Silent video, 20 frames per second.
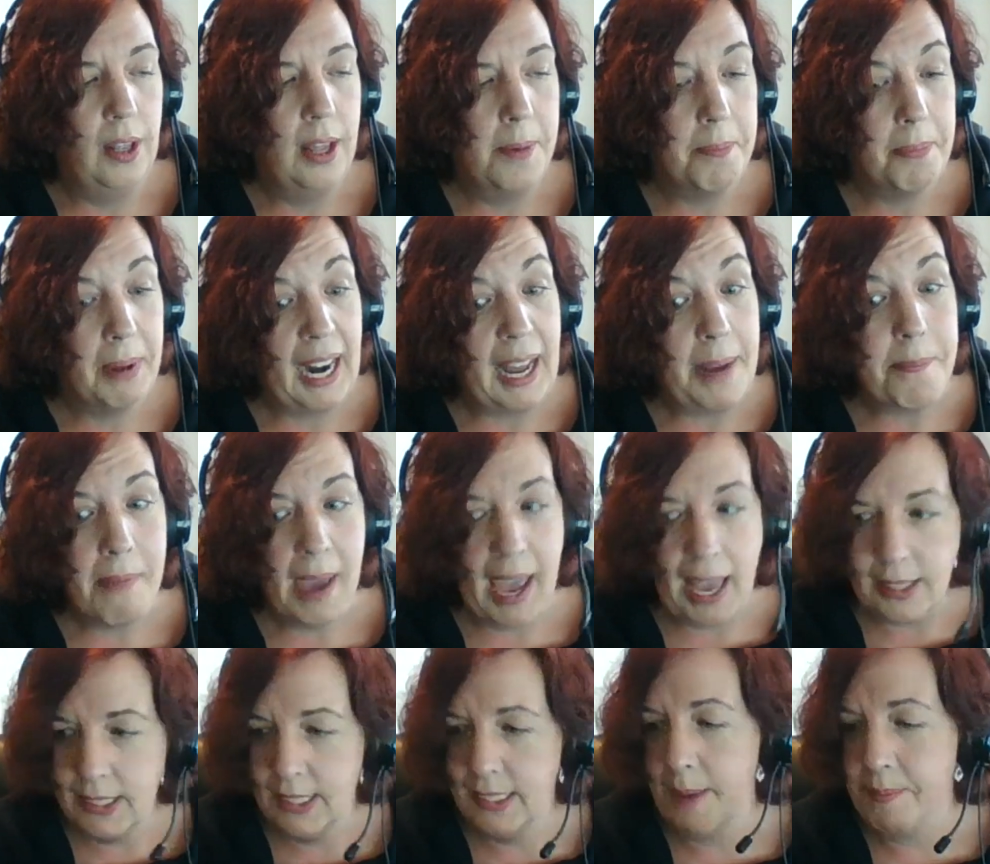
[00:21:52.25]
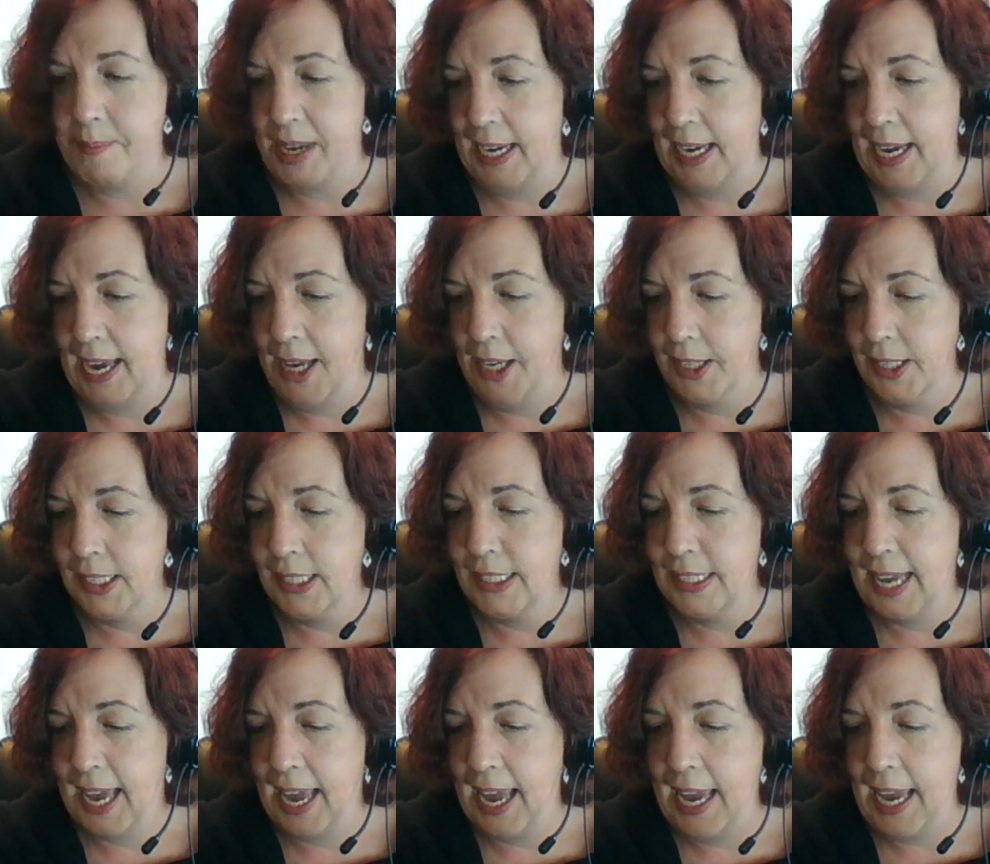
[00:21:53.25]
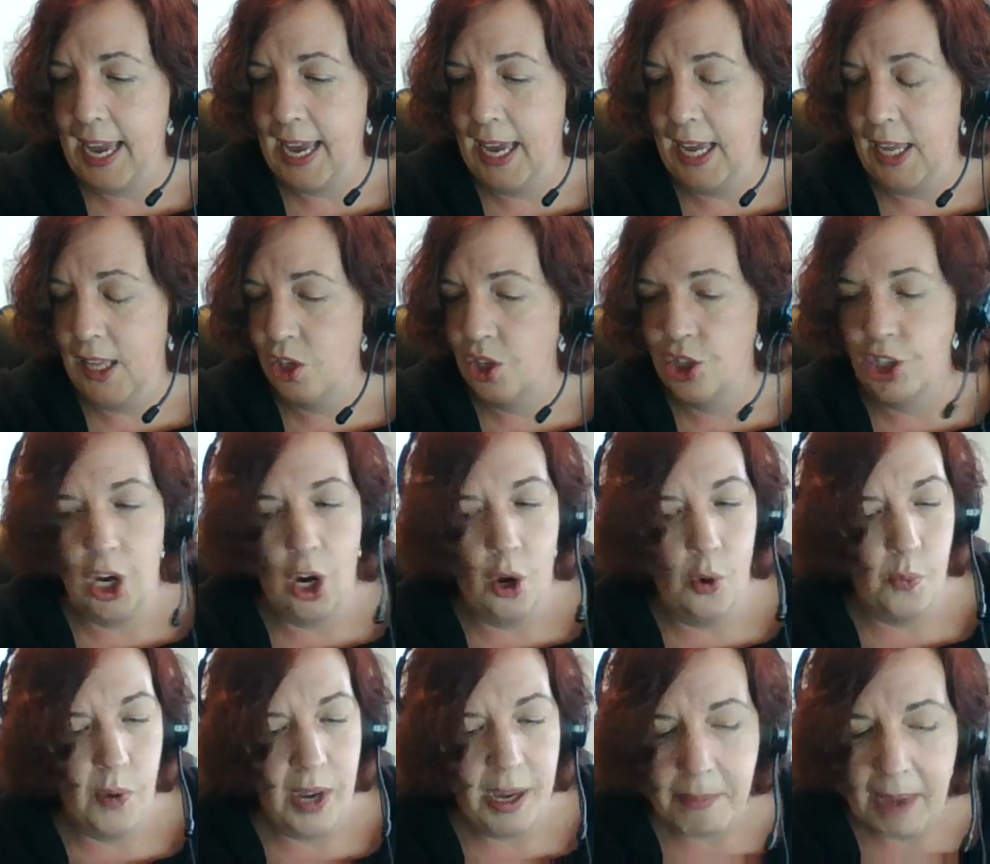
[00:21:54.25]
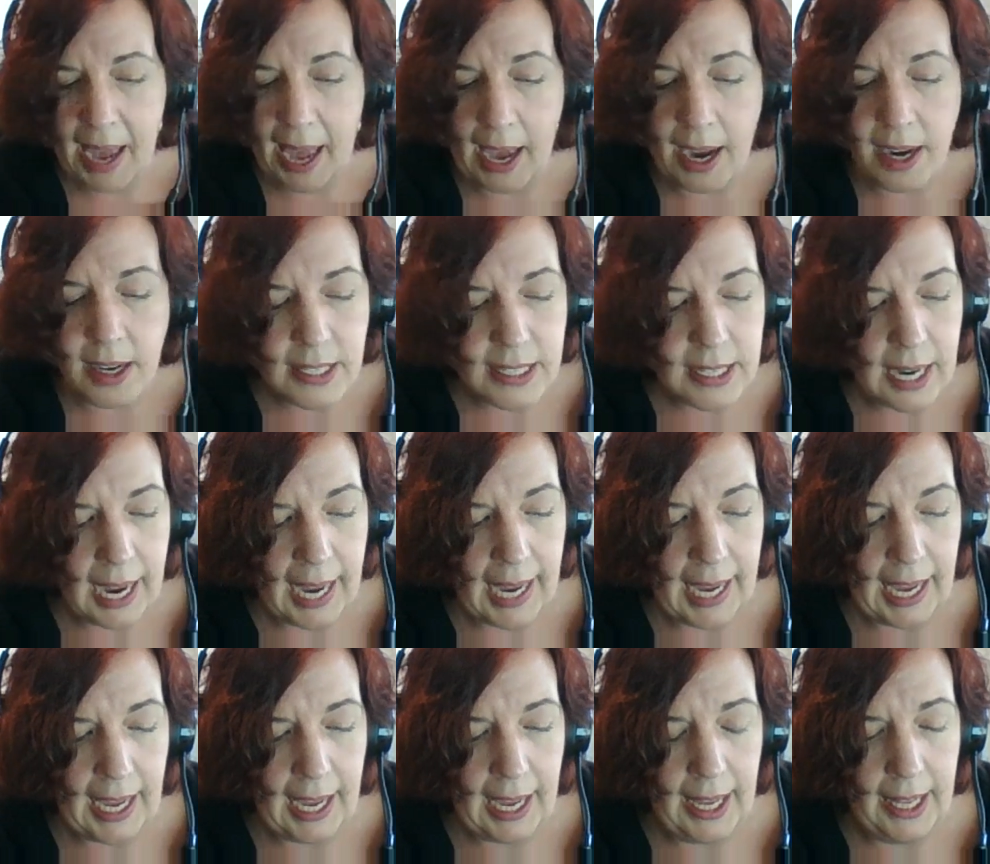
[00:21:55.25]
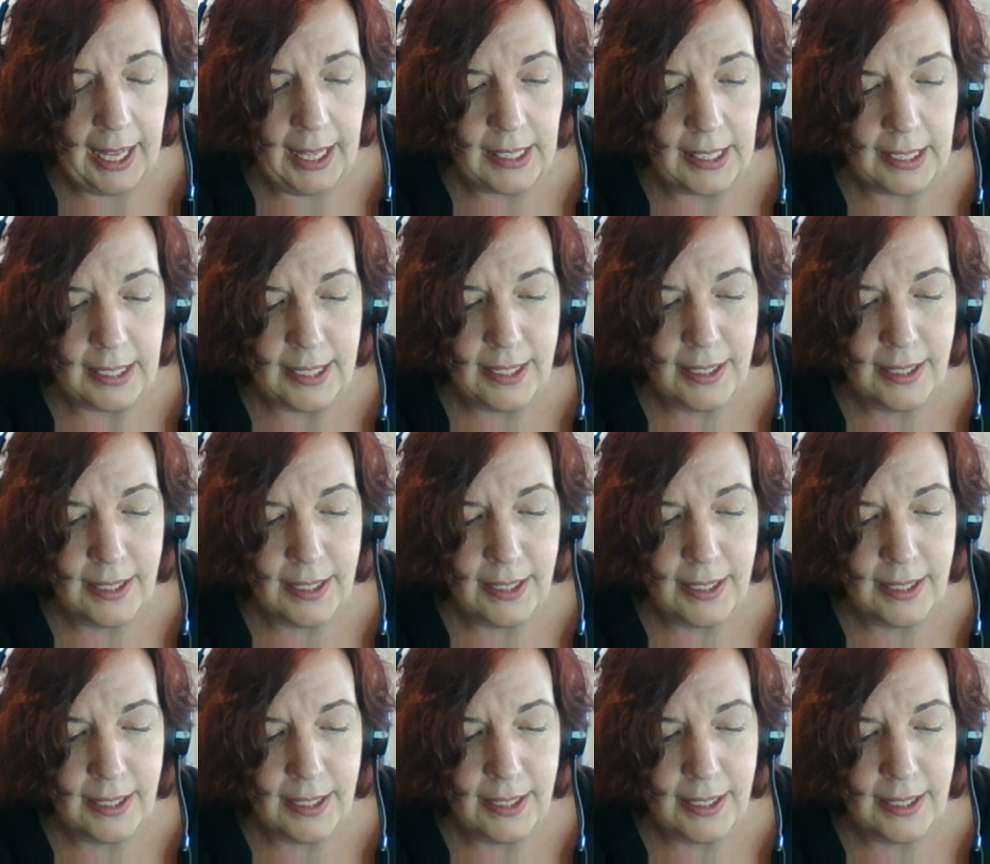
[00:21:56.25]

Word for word: But I met somebody else, and you know, we met, and